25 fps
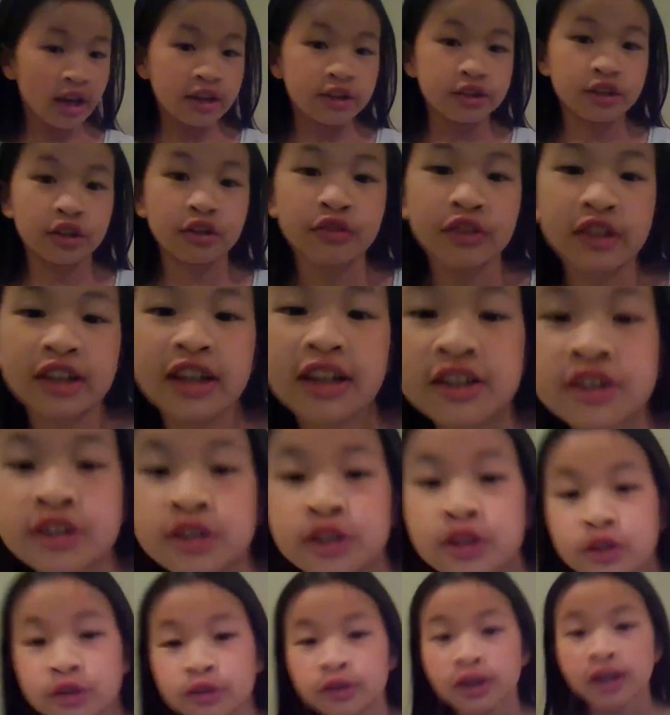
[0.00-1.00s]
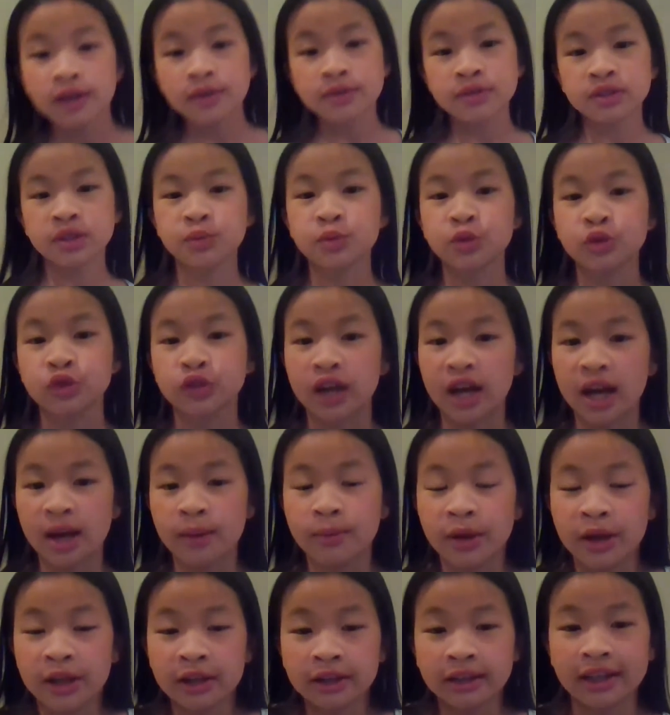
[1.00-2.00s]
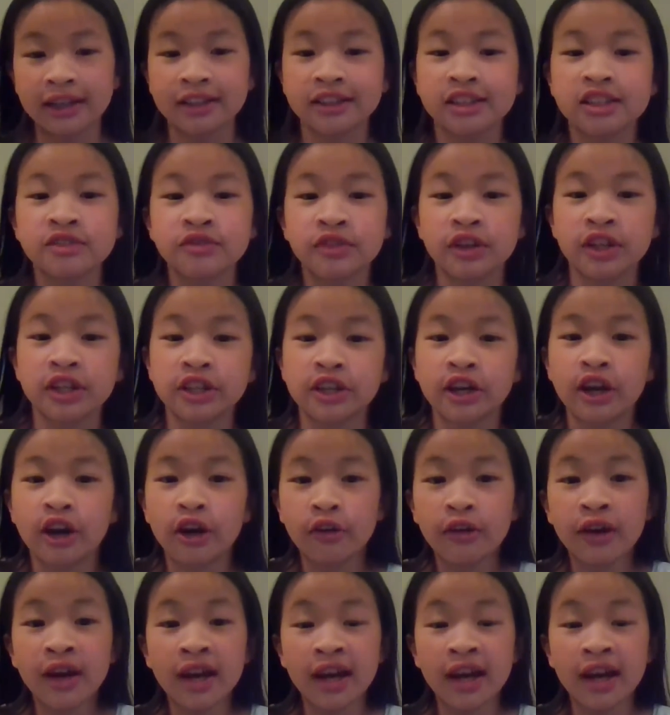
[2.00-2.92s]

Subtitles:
Don't forget to subscribe and like this video,